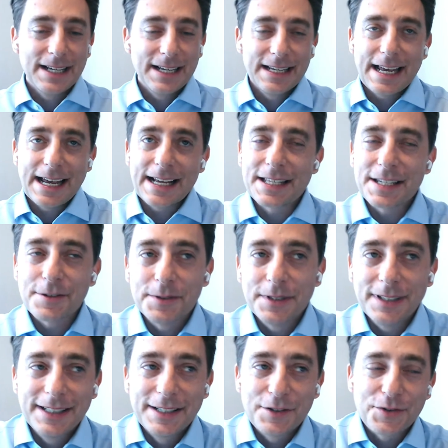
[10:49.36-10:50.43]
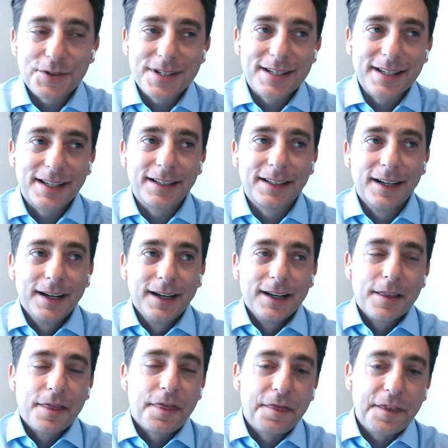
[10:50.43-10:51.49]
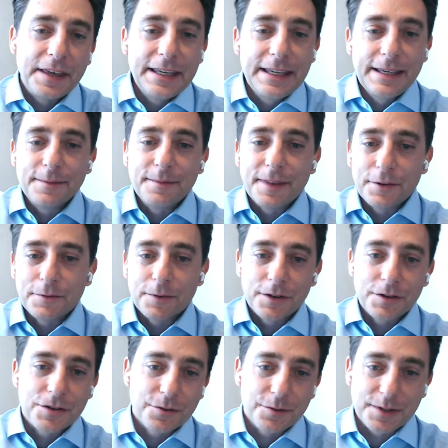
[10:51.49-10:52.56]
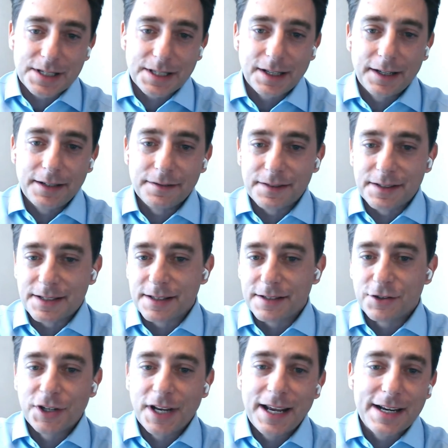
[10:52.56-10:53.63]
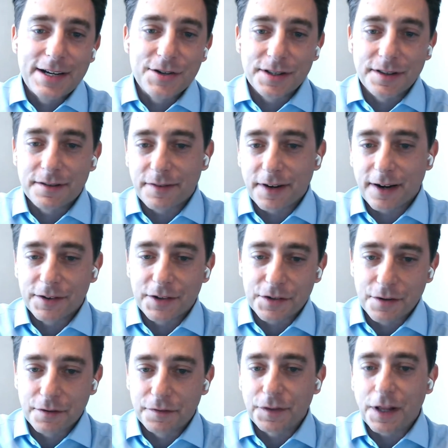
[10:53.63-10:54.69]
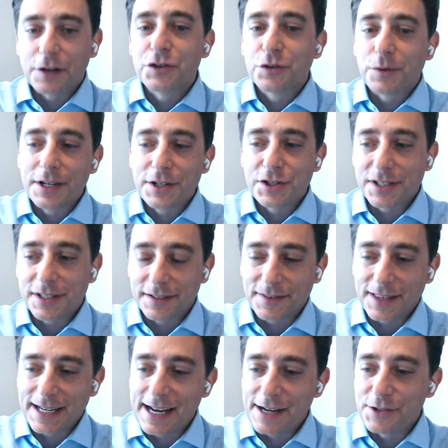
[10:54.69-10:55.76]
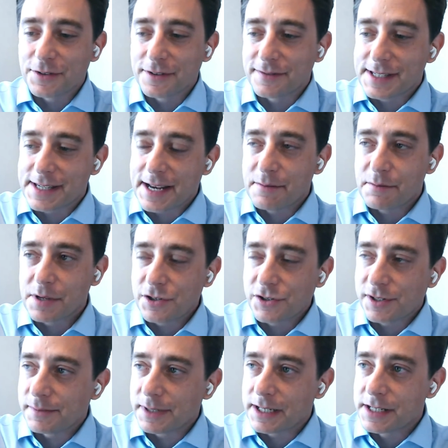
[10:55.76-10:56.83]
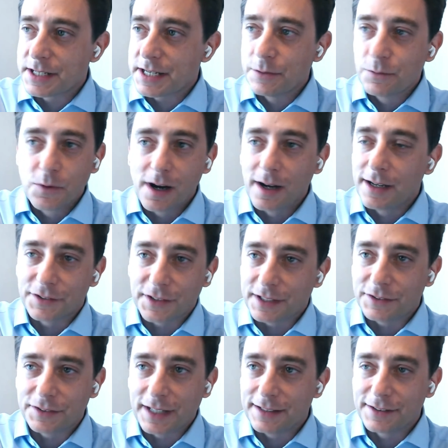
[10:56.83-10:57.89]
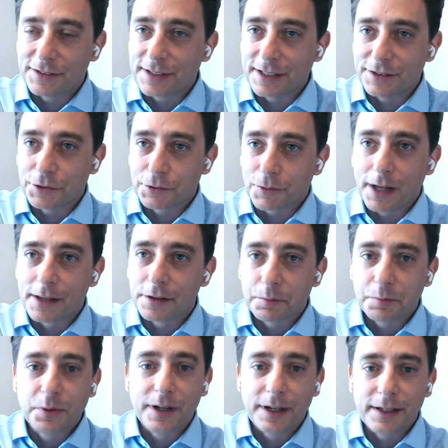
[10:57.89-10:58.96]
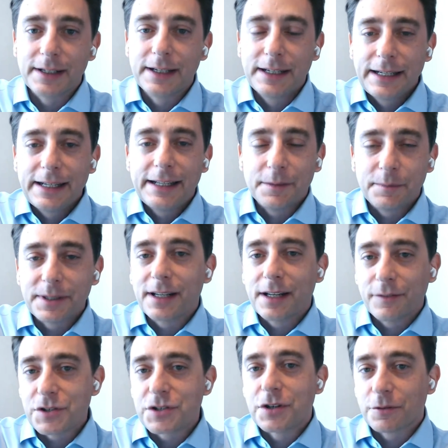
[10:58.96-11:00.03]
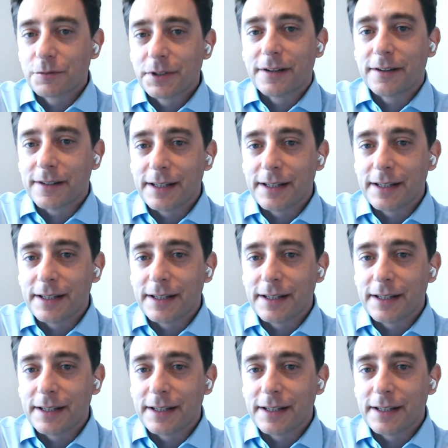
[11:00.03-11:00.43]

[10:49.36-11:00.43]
Yeah, it's a really interesting theme that runs through his life is the change and the sort of fluctuation of the nature of his ambition. Because he was, as you rightly put it, in the beginning of his career,